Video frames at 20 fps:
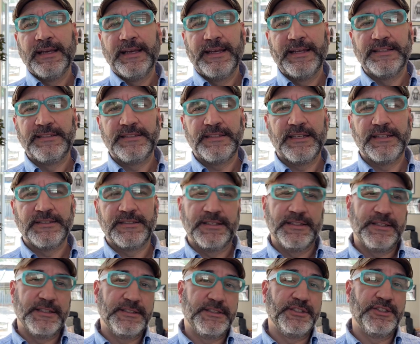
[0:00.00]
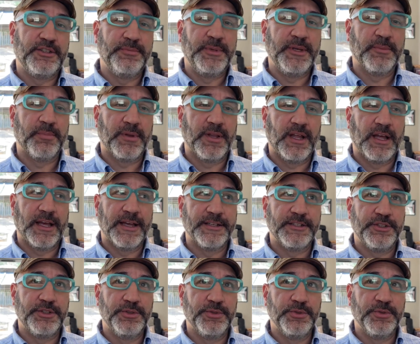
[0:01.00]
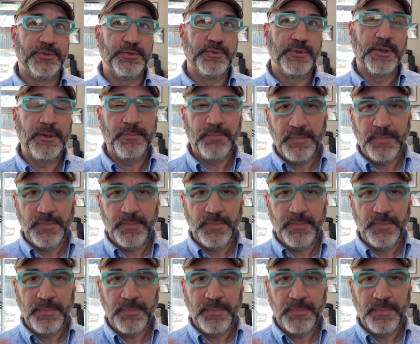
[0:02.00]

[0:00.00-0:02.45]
it says that this is to be applied to